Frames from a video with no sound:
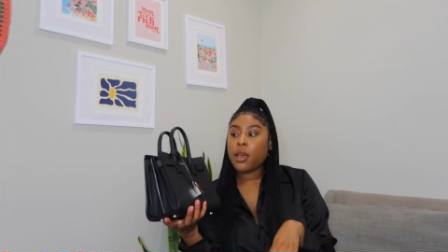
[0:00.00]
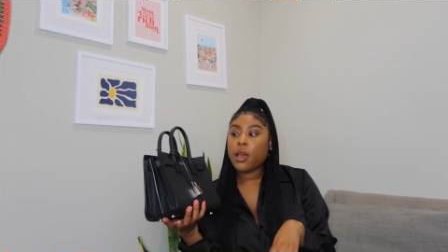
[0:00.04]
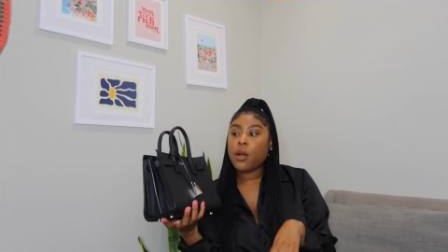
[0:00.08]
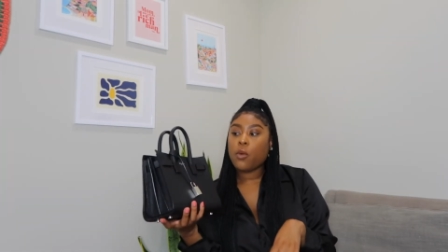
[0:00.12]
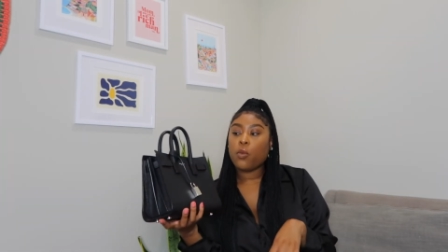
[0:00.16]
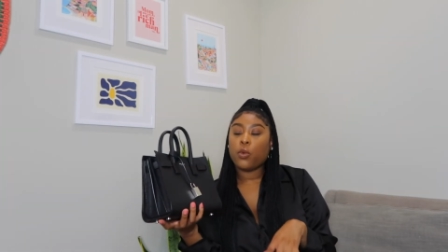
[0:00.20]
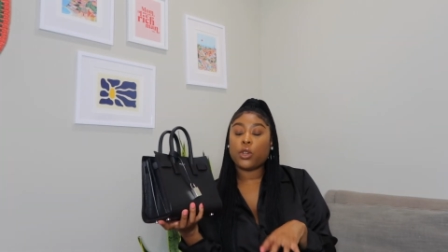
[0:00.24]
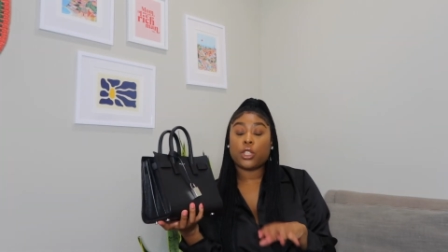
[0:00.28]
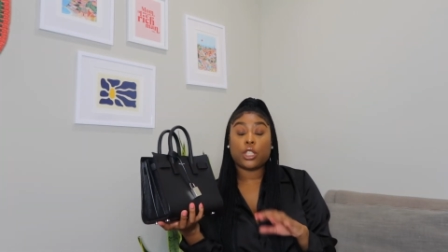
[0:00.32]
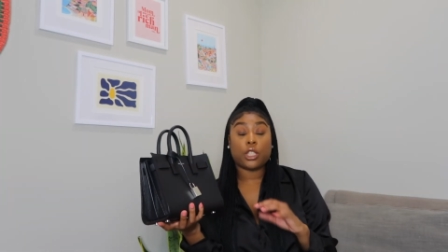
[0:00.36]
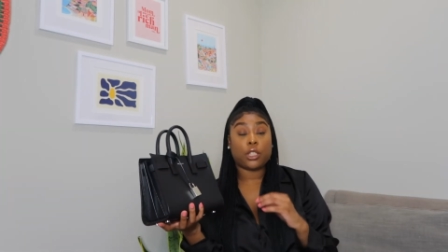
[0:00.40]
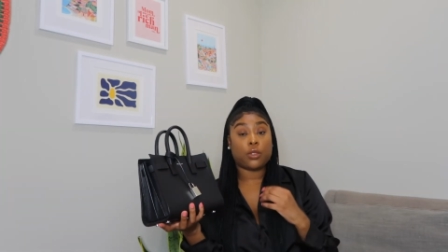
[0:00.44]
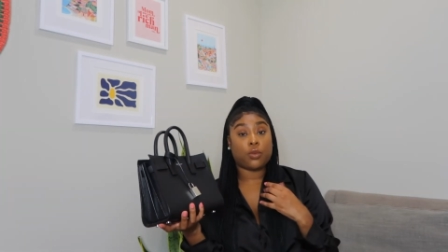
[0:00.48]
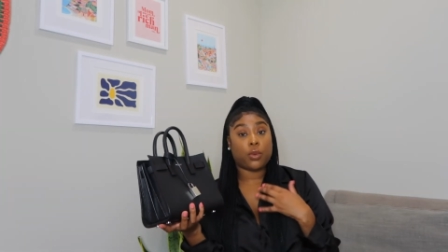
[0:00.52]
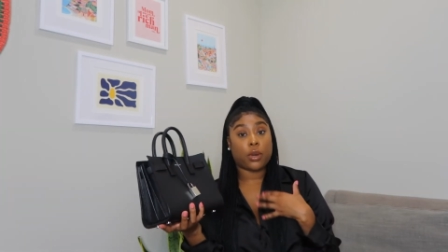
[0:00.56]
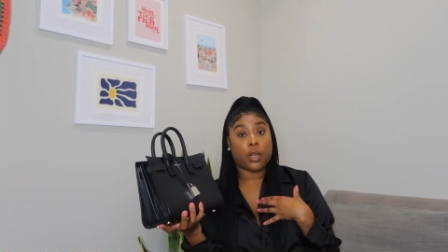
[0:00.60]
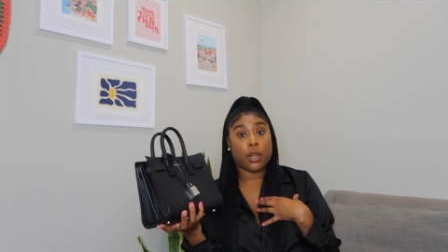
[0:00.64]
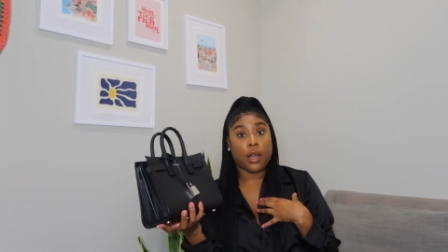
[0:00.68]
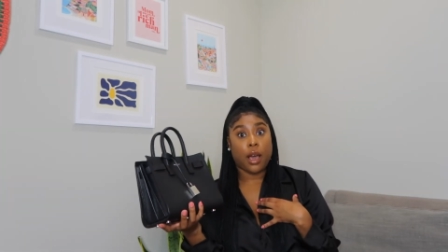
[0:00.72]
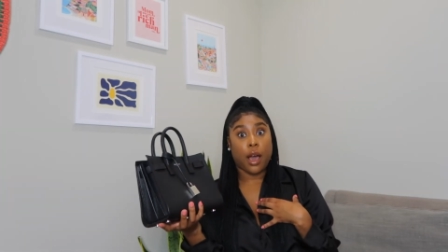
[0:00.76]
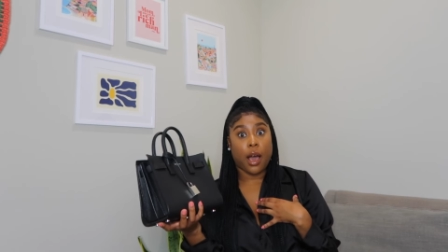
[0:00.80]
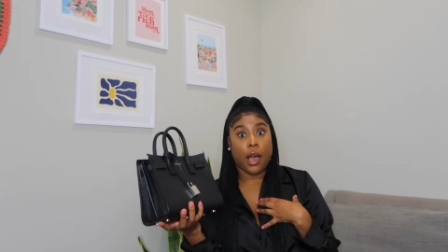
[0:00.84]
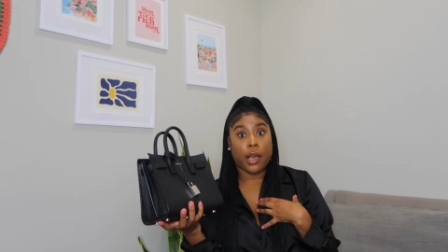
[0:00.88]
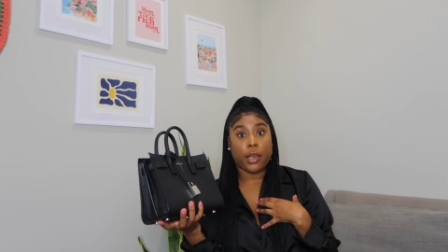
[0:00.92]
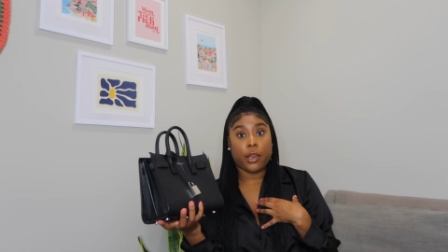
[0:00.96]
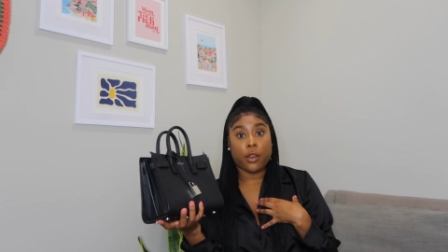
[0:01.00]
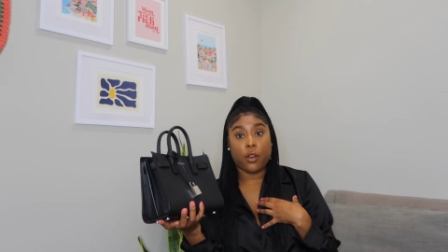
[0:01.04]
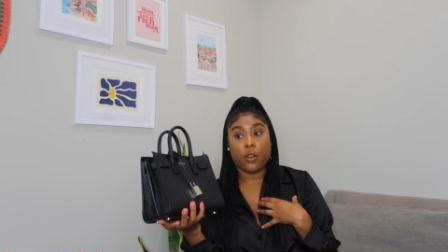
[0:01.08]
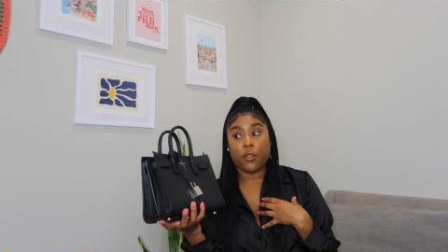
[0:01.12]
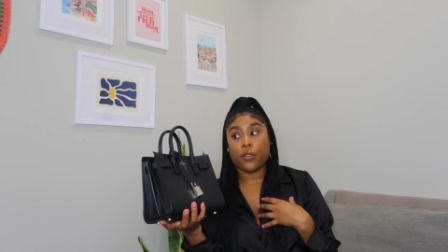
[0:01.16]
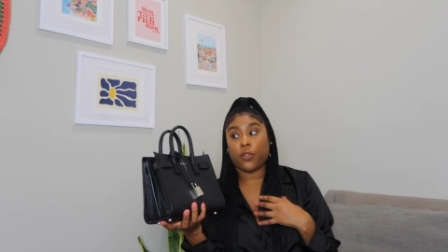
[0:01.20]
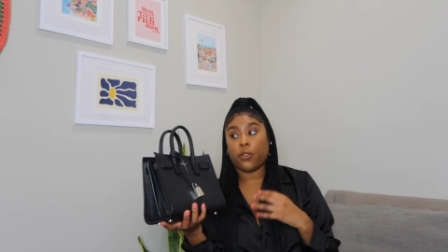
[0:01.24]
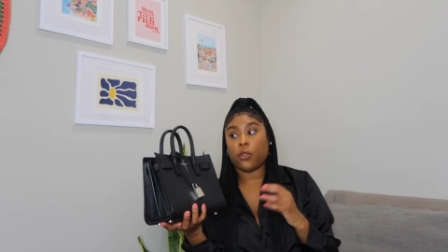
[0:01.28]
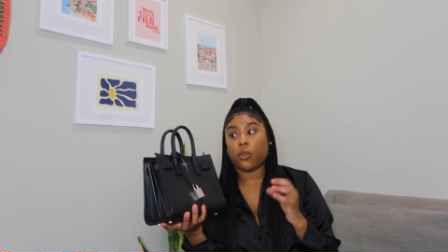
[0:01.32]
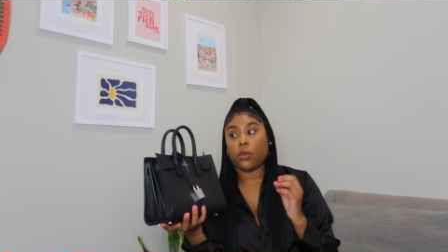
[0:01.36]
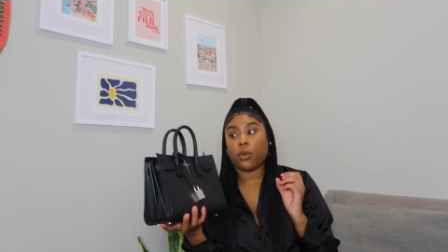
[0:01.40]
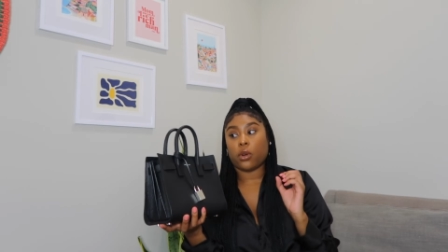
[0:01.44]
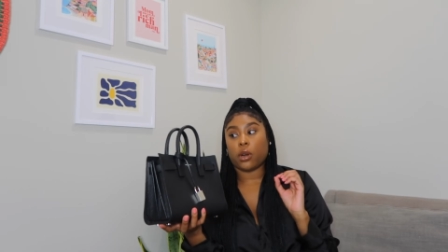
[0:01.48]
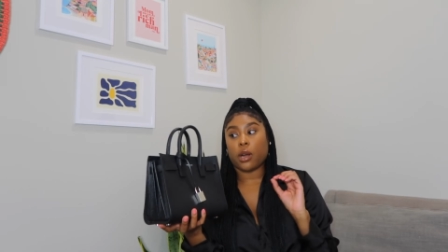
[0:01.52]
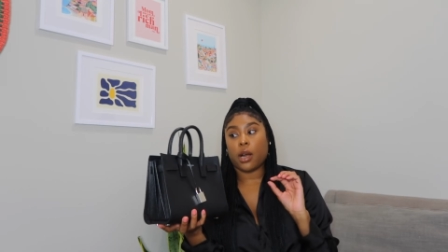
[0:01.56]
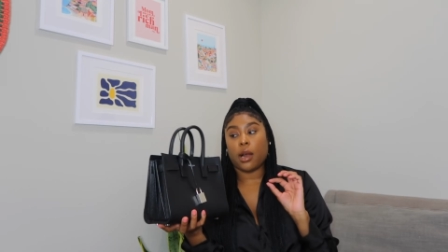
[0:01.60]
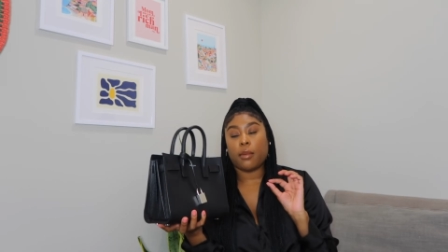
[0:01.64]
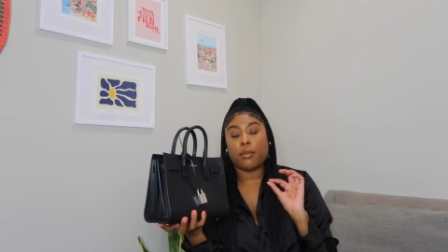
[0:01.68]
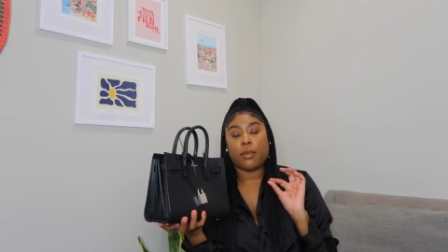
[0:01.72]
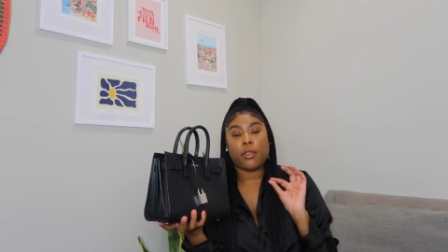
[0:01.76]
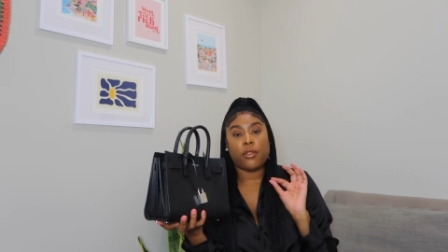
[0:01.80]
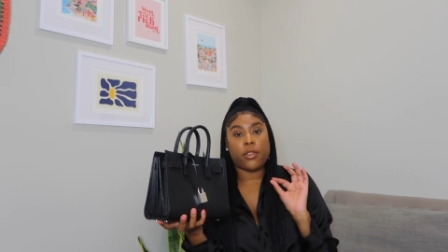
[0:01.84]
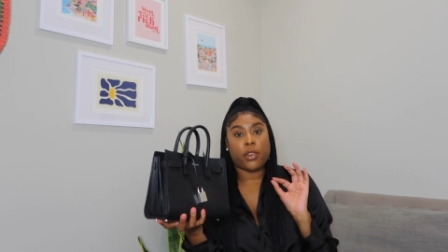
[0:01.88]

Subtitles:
which is what I go for. I